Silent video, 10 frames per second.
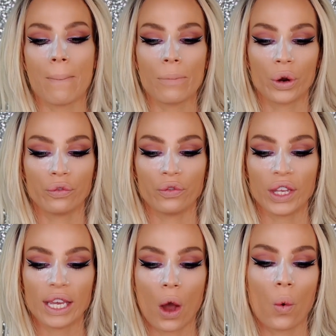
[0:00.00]

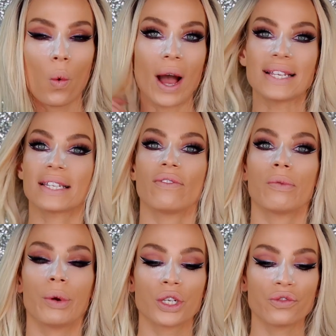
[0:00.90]
Morphe
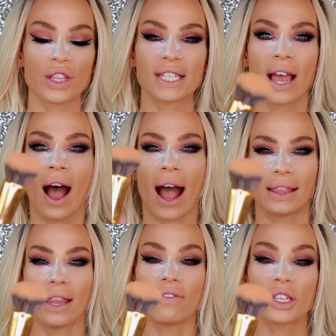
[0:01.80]
Y7 brush for this. I
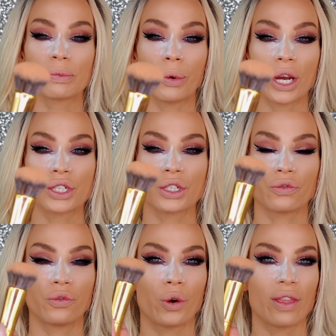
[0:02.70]
love this brush
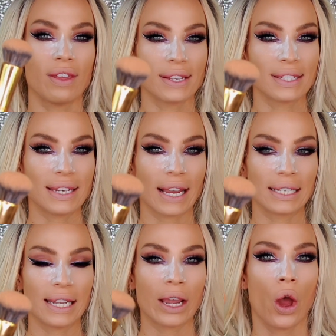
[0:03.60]
for this
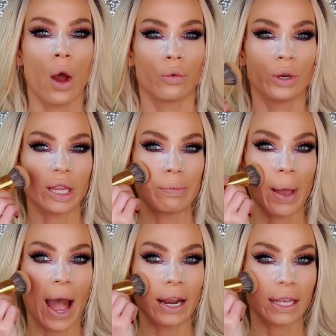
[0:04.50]
technique, really
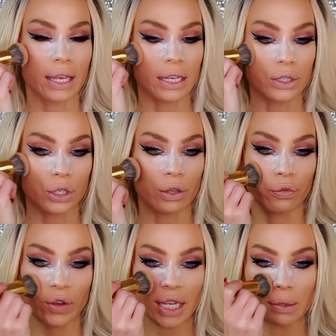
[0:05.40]
patting it into the
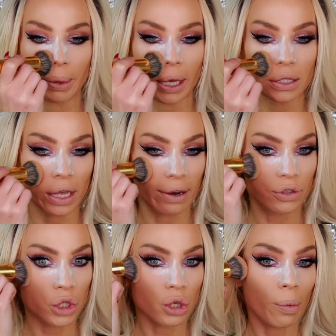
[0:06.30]
face because they have
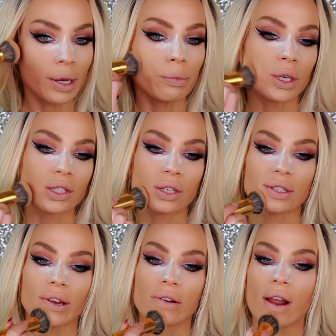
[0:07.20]
so many bristles
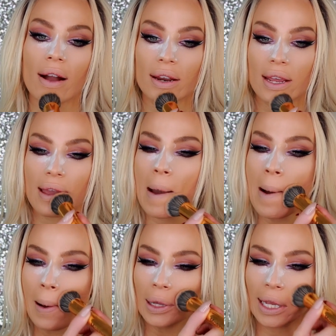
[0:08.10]
that you're not gonna
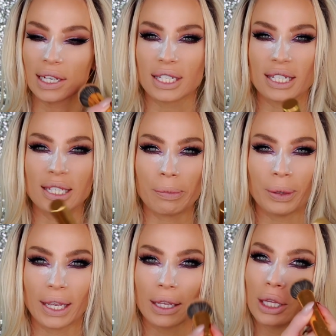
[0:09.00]
get like a
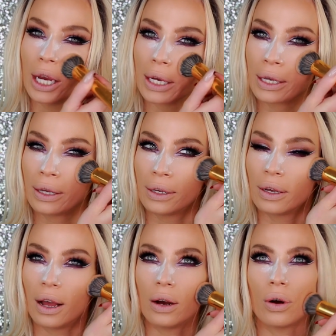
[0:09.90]
stippling look
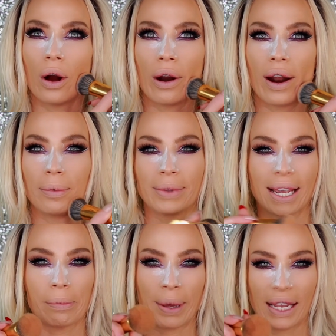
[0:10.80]
or
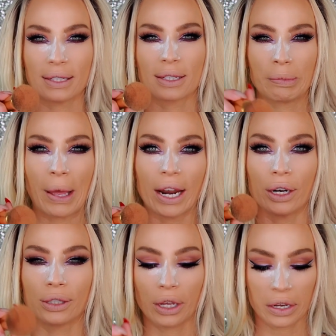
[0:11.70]
like a paint
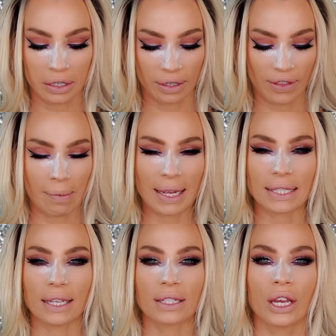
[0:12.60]
splatter look, if that makes
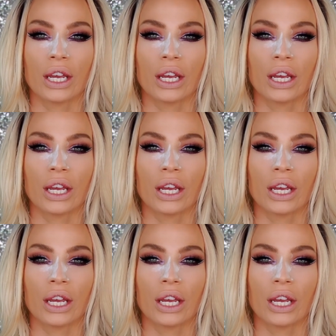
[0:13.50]
sense.